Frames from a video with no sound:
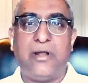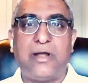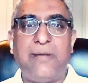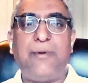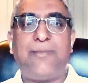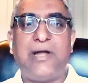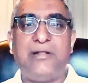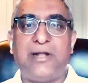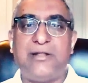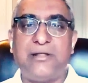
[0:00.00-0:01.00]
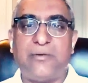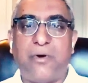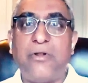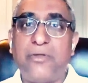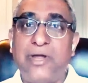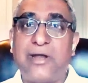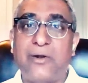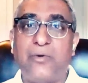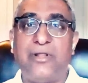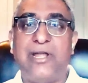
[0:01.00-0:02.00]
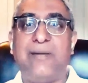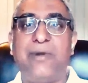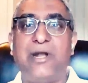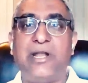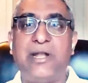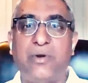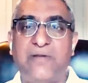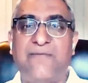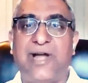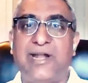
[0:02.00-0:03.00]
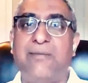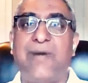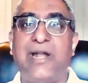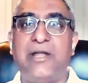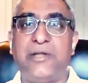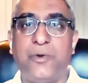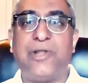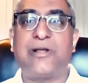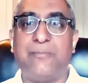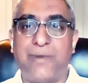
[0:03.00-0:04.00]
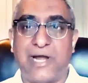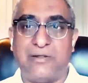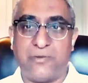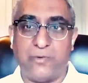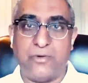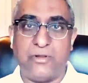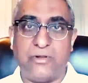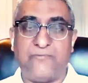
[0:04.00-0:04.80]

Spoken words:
Keep in mind that this also includes the ability to define and manage US compliance rules.